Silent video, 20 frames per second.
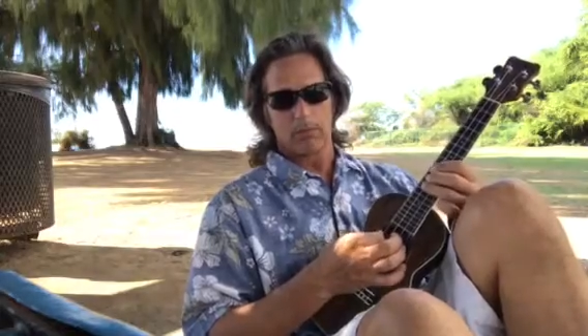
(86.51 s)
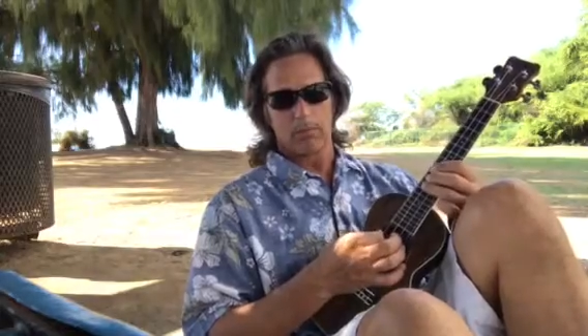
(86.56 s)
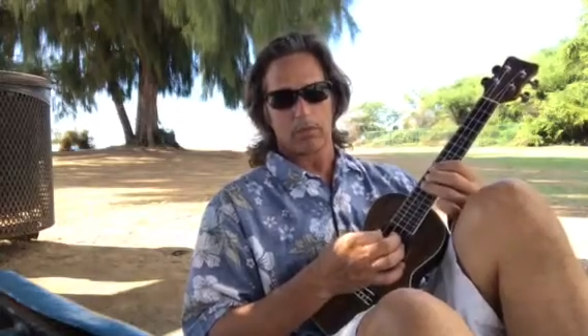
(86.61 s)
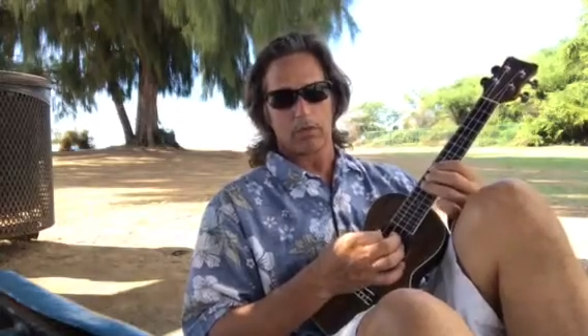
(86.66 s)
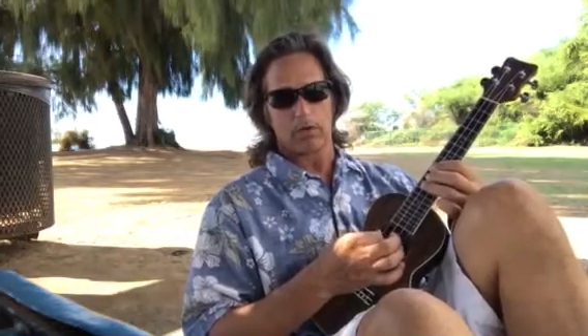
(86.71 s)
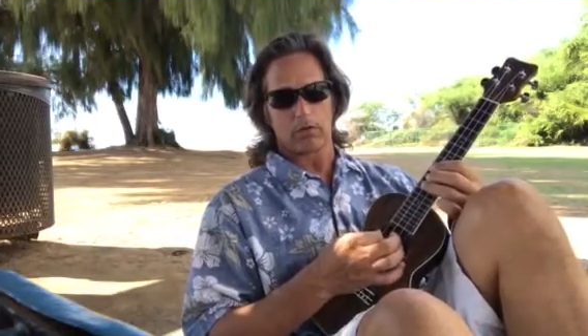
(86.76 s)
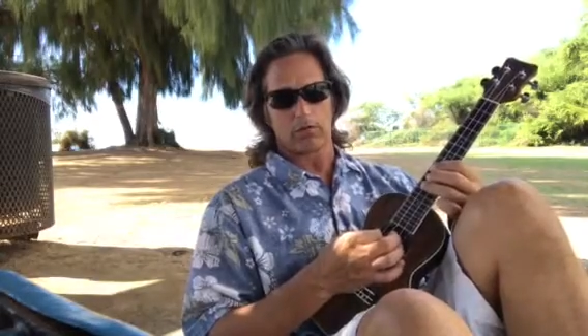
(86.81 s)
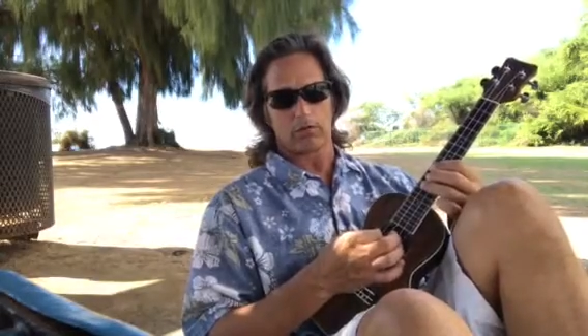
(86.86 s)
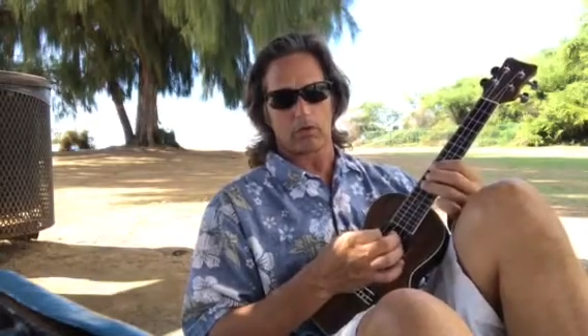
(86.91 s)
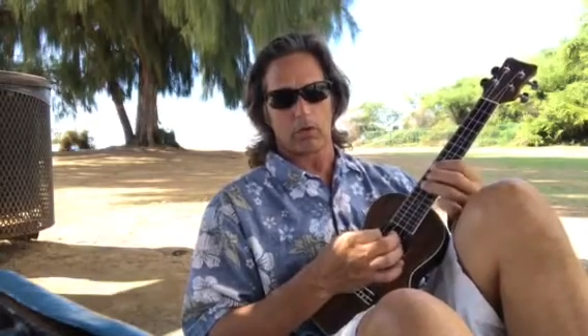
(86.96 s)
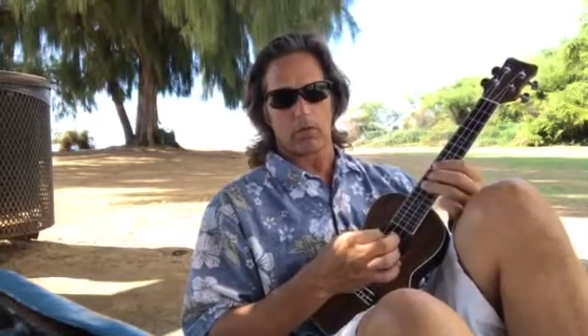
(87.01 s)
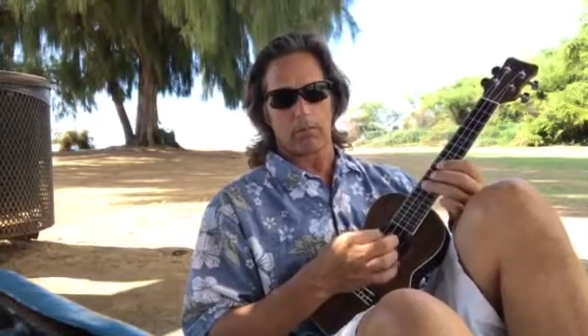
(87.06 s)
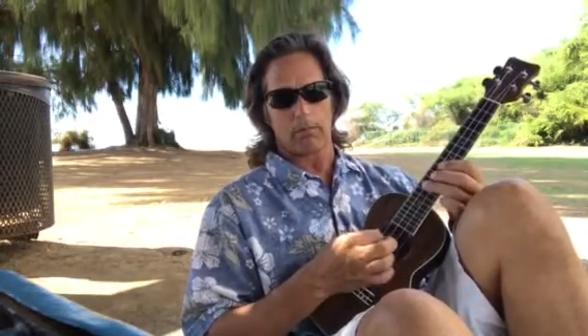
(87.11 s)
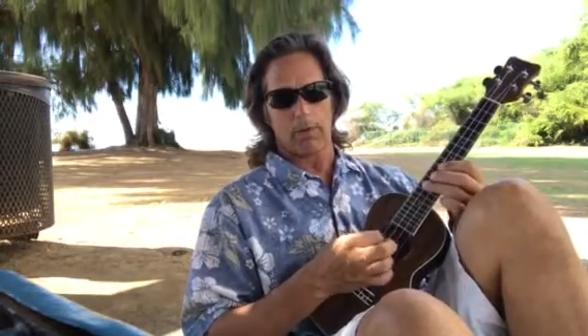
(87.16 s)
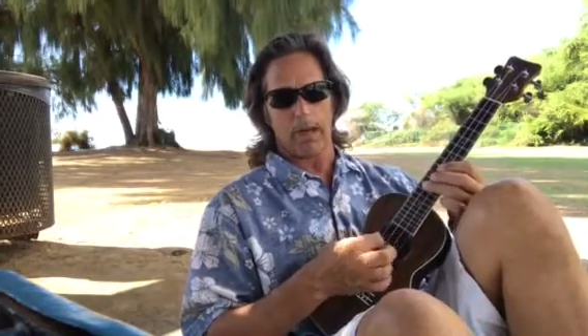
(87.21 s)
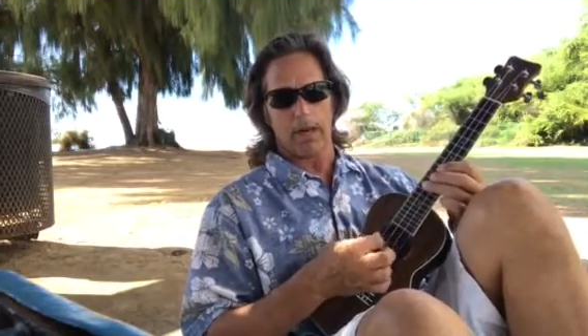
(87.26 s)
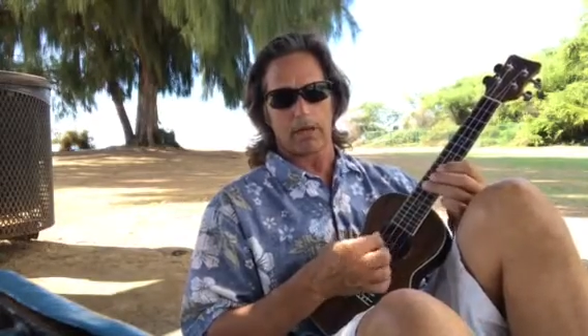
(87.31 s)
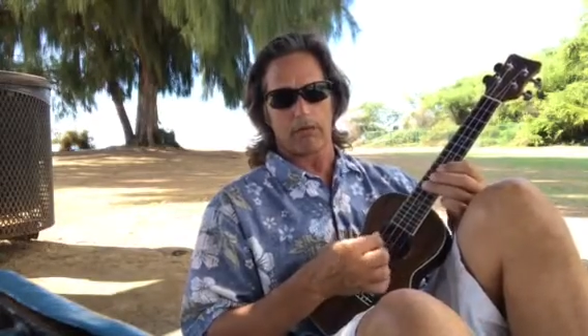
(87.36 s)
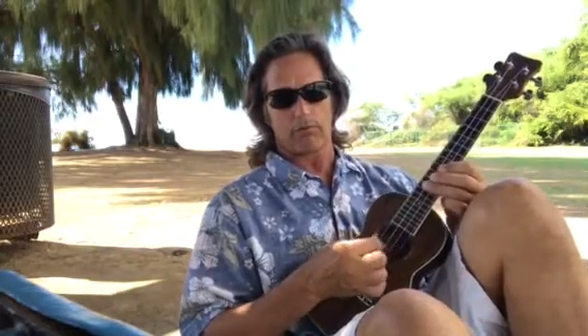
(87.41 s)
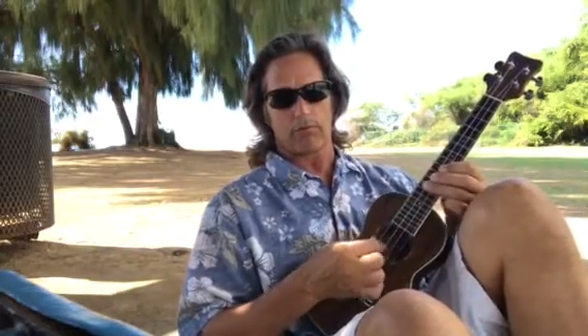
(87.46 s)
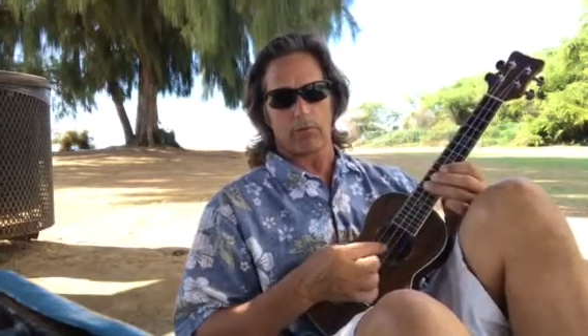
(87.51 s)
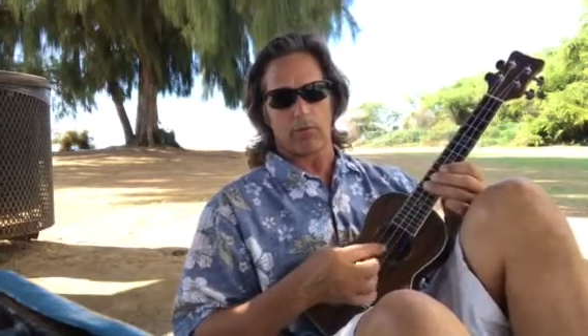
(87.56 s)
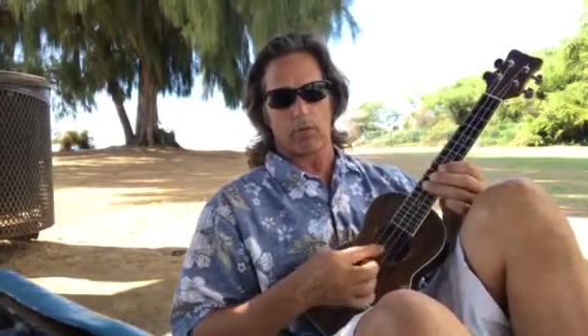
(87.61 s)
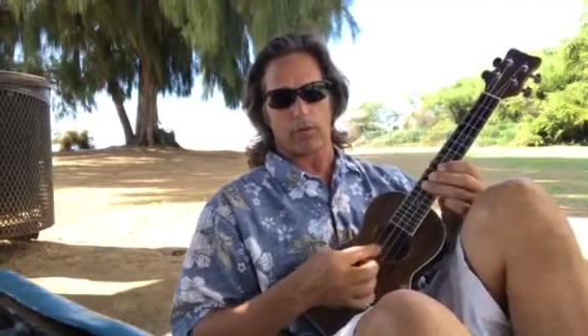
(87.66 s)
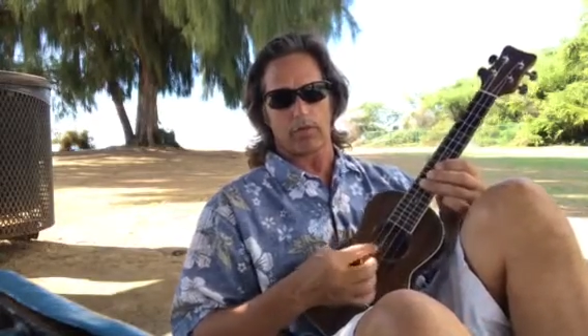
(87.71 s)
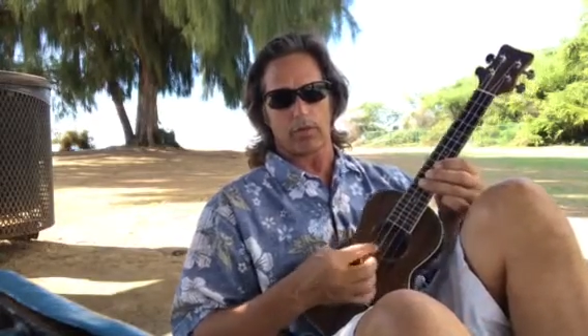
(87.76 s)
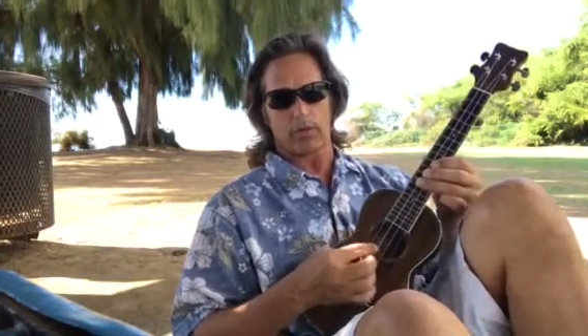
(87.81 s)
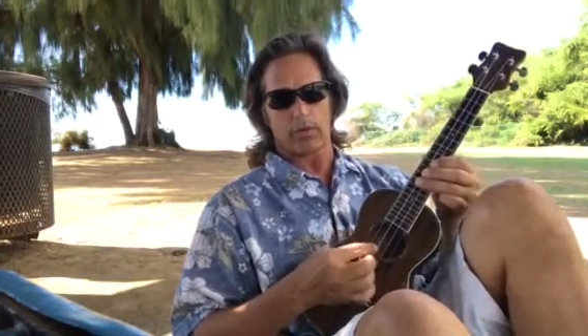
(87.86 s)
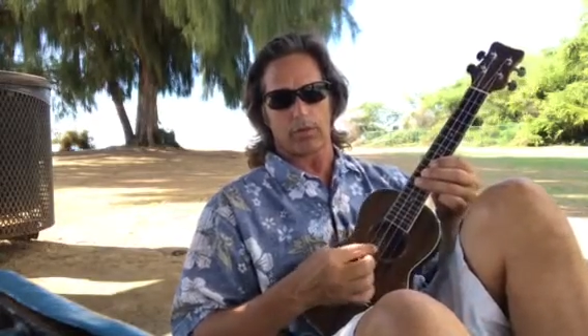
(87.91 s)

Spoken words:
But you're just going back and forth